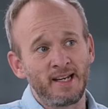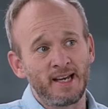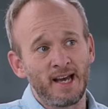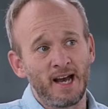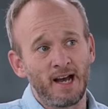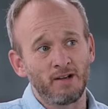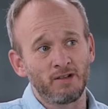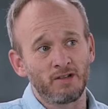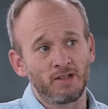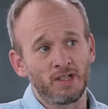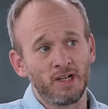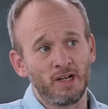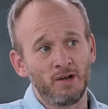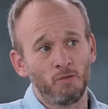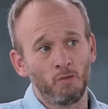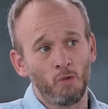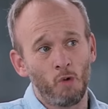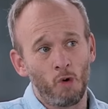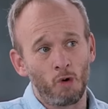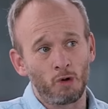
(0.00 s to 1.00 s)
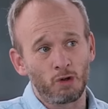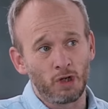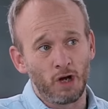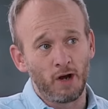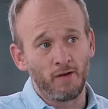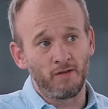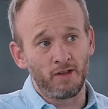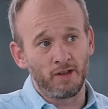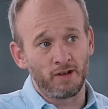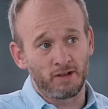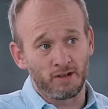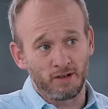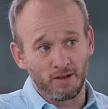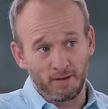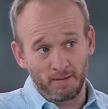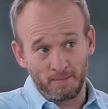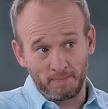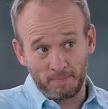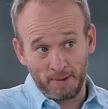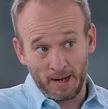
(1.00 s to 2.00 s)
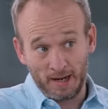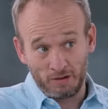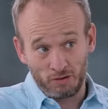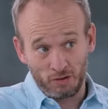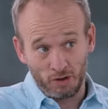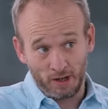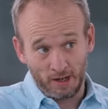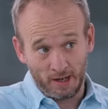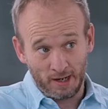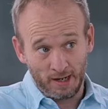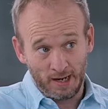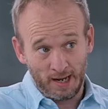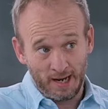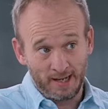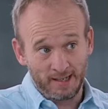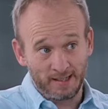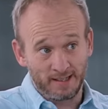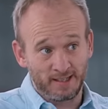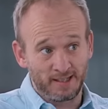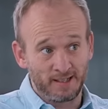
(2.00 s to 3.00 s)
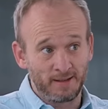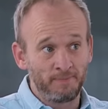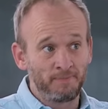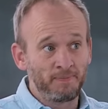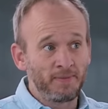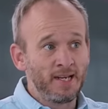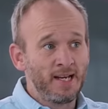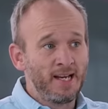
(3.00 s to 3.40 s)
councillor walked over the Patriotic Alliance. Right.